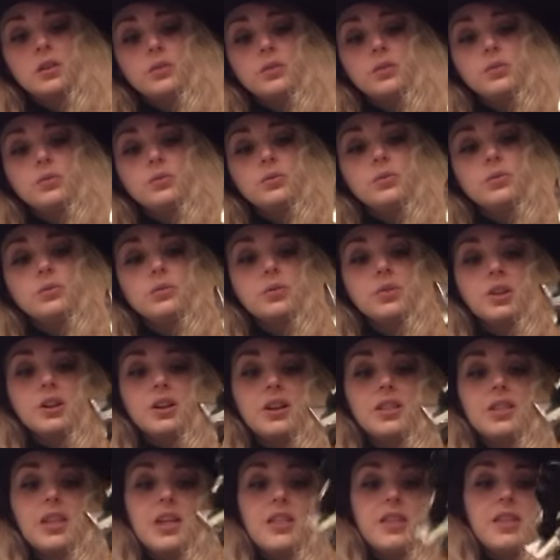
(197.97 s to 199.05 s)
Ooh, look
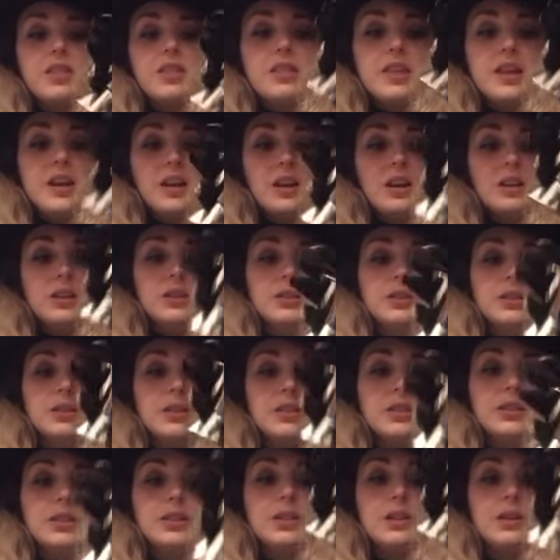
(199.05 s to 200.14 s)
at that thick,
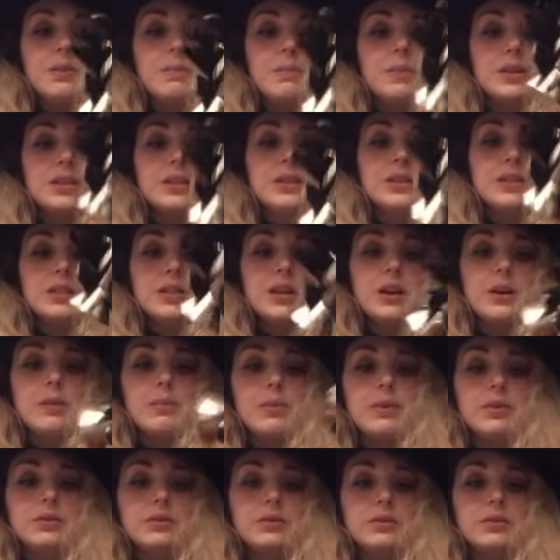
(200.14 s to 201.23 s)
syrupy syrup
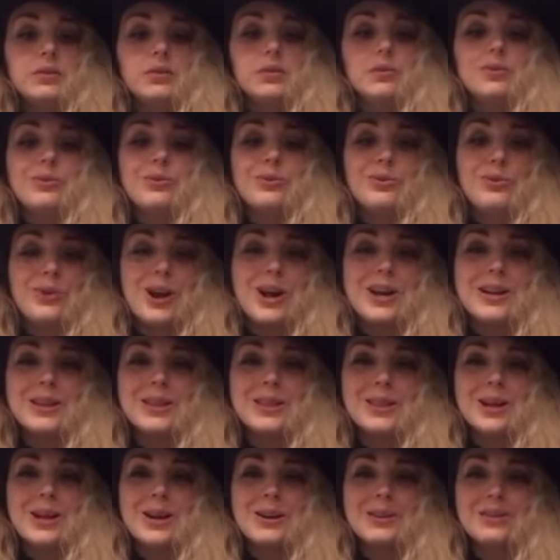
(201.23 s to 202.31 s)
right in
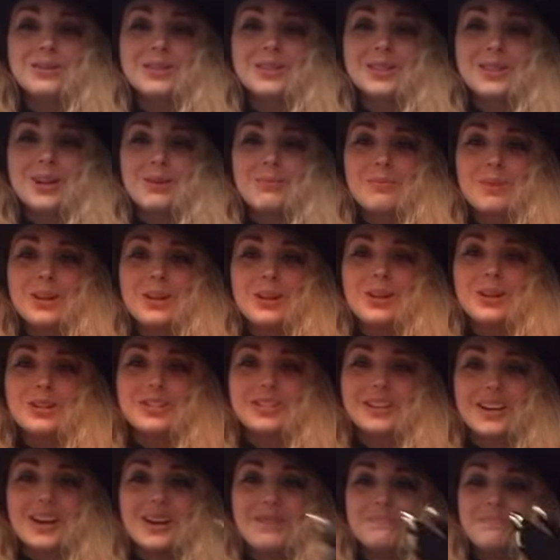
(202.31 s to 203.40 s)
there. It's gonna be a good
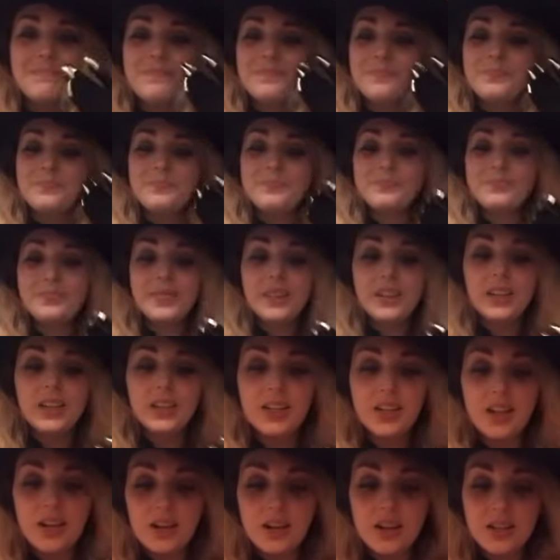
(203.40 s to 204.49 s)
time.
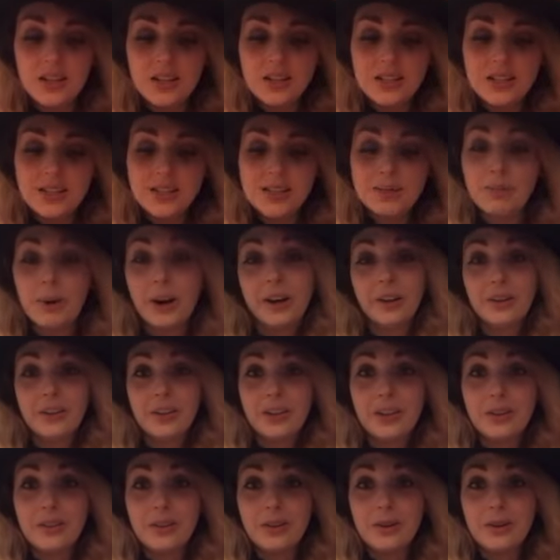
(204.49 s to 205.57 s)
It is
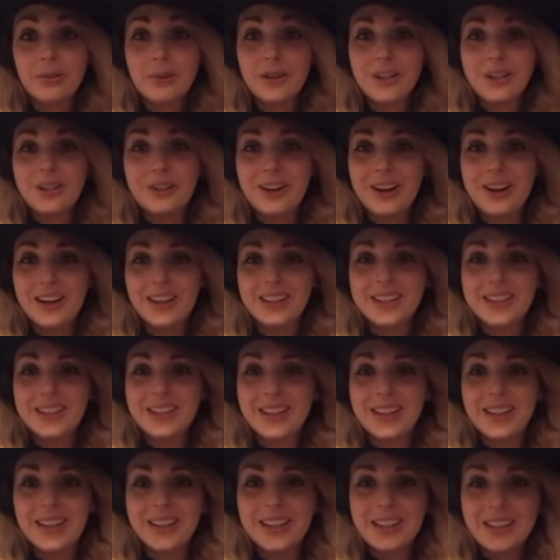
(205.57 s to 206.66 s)
sparkling a little bit, you guys.
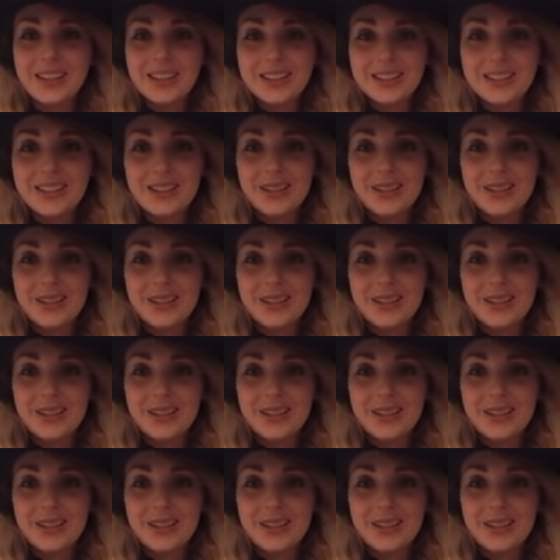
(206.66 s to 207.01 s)
I think that's the